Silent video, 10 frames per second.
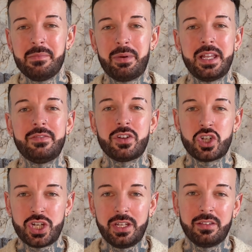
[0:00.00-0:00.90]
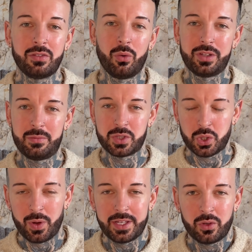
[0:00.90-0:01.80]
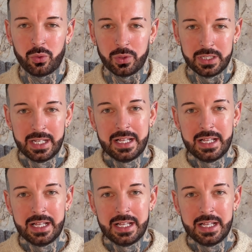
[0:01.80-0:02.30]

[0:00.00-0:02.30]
but even she thought it was quite cool.